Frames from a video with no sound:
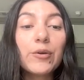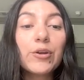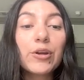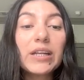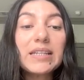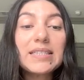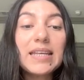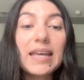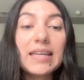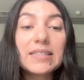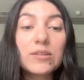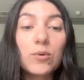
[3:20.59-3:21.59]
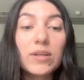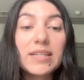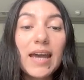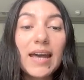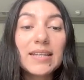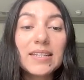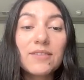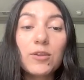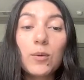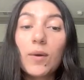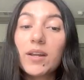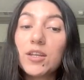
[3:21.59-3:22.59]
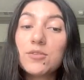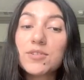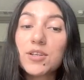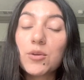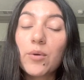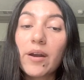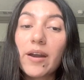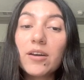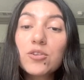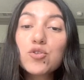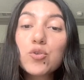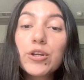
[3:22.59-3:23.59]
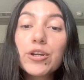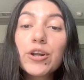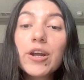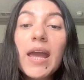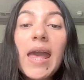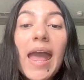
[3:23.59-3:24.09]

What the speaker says: you're going to see it's going to ask if you want to use a URL shortener